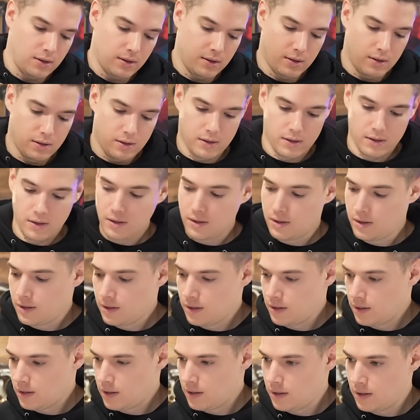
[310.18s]

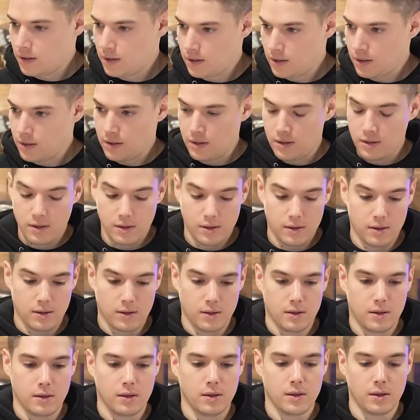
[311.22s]

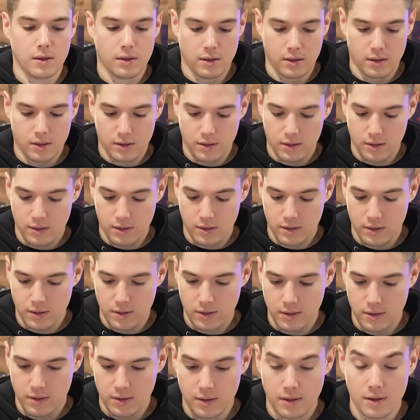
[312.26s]

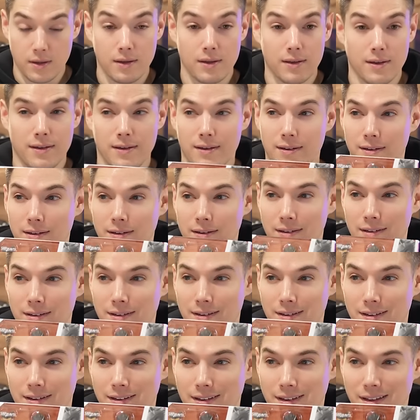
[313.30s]

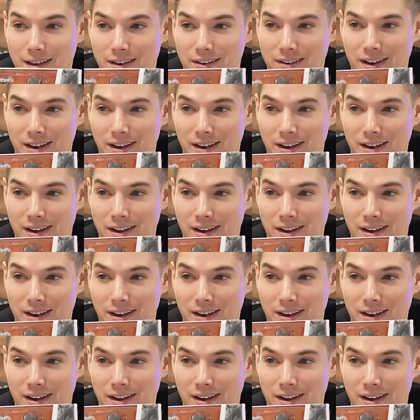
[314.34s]
(no one is talking)